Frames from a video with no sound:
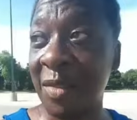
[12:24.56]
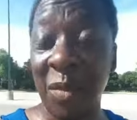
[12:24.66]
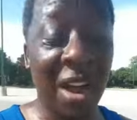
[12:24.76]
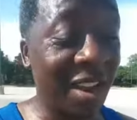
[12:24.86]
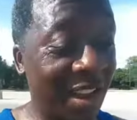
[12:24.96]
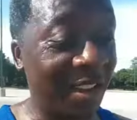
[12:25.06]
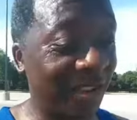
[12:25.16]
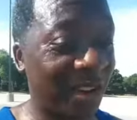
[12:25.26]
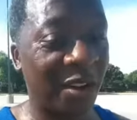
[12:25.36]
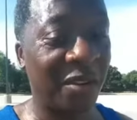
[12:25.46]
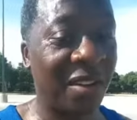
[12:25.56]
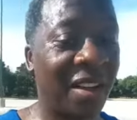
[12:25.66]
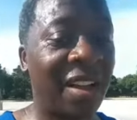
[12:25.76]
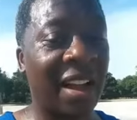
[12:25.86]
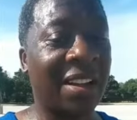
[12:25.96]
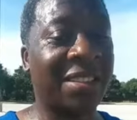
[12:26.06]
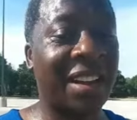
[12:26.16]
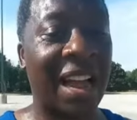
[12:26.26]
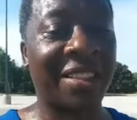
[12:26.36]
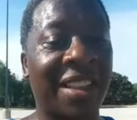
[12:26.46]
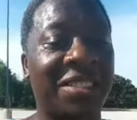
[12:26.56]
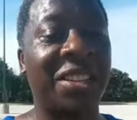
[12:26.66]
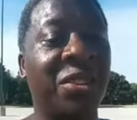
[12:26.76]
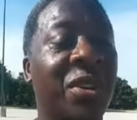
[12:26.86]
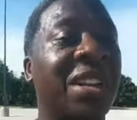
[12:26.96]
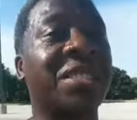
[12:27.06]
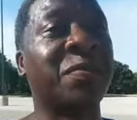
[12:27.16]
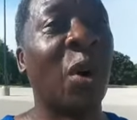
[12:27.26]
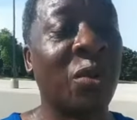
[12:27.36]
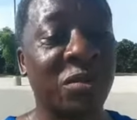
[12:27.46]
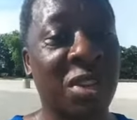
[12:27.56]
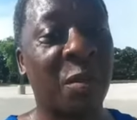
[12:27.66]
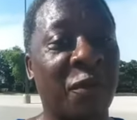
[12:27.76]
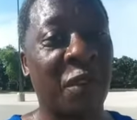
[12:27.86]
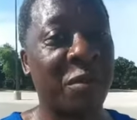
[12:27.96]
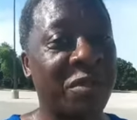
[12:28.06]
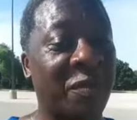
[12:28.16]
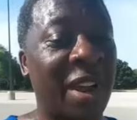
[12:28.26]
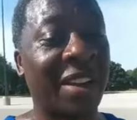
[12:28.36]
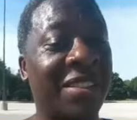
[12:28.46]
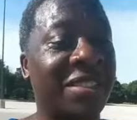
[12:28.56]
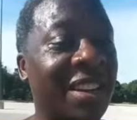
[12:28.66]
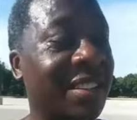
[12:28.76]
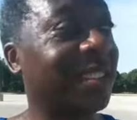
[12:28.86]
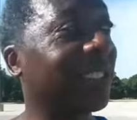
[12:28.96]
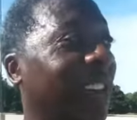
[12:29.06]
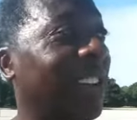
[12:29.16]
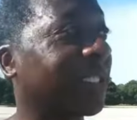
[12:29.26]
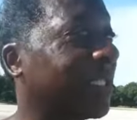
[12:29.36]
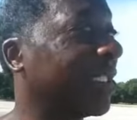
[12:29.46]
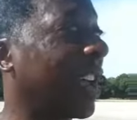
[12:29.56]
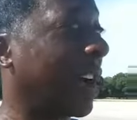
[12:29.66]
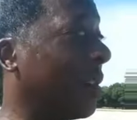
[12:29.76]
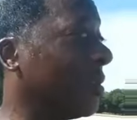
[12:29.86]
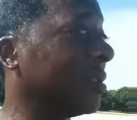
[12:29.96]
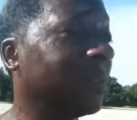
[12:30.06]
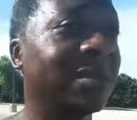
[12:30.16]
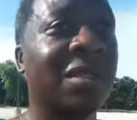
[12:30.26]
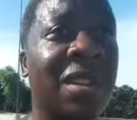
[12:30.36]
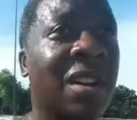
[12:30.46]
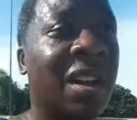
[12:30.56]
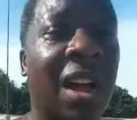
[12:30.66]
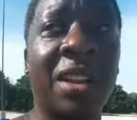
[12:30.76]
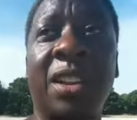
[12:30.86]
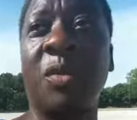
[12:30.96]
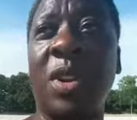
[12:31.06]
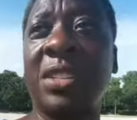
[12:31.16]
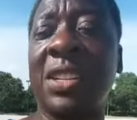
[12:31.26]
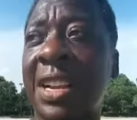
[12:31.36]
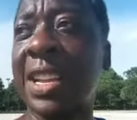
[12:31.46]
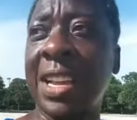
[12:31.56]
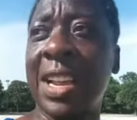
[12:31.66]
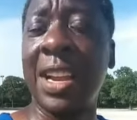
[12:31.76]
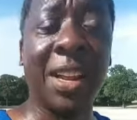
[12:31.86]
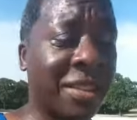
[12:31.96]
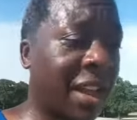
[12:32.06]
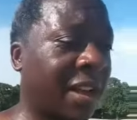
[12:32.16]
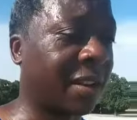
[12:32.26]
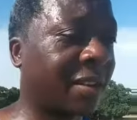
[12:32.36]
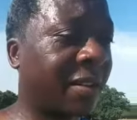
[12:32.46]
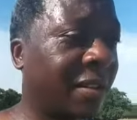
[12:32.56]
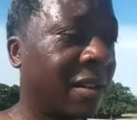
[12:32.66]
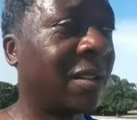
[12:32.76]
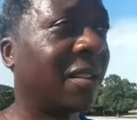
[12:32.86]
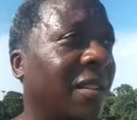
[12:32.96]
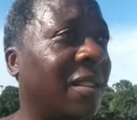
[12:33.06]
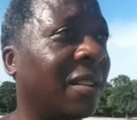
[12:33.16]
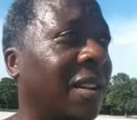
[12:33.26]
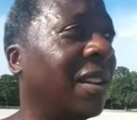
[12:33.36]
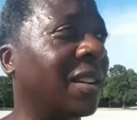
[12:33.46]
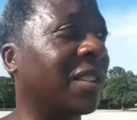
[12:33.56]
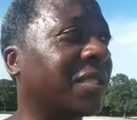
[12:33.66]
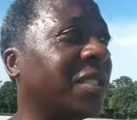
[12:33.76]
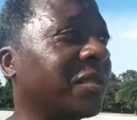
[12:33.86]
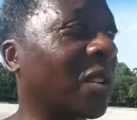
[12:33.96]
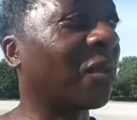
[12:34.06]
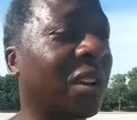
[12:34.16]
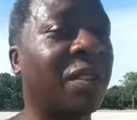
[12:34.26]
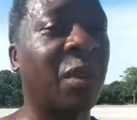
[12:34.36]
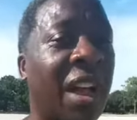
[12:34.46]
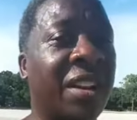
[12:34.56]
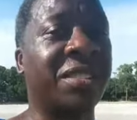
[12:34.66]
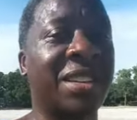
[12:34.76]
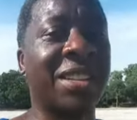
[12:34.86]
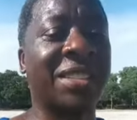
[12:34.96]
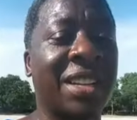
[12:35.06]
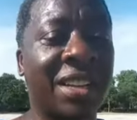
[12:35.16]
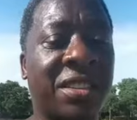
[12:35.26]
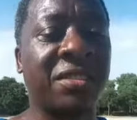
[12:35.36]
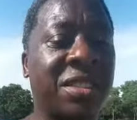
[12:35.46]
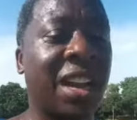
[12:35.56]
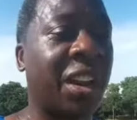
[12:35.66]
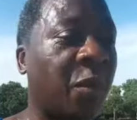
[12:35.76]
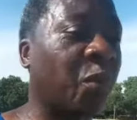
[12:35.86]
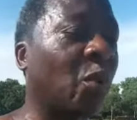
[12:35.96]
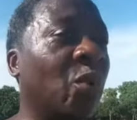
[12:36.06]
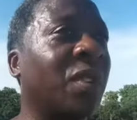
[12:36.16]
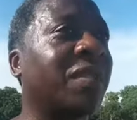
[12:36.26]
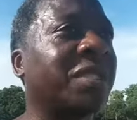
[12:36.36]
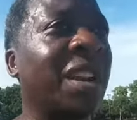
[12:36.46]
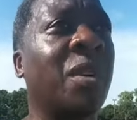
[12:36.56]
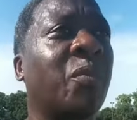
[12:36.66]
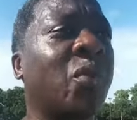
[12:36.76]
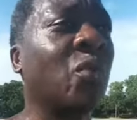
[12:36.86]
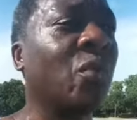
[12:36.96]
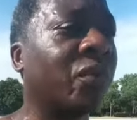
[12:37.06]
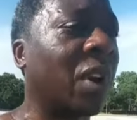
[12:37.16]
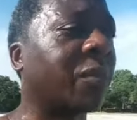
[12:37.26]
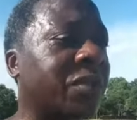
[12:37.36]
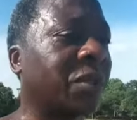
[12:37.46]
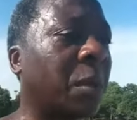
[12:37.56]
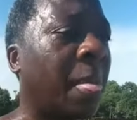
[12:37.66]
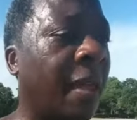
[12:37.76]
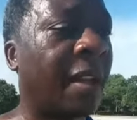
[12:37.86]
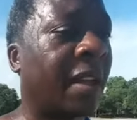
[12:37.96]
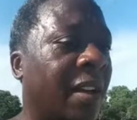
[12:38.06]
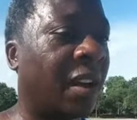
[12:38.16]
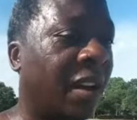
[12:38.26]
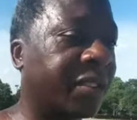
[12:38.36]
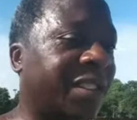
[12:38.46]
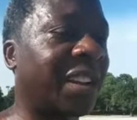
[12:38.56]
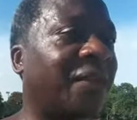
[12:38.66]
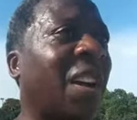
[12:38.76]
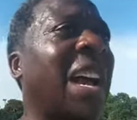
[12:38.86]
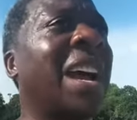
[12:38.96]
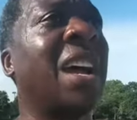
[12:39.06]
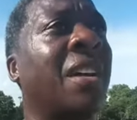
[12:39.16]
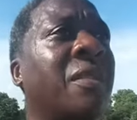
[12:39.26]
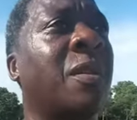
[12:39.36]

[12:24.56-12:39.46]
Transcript: head, you know, I said, I think she knew that smoke was coming from the Jamaican chicks. And she like, shit, I need a reason not to get in that thing. Because she's going at a 10.6, and she had improved. If she had improved up to 10.85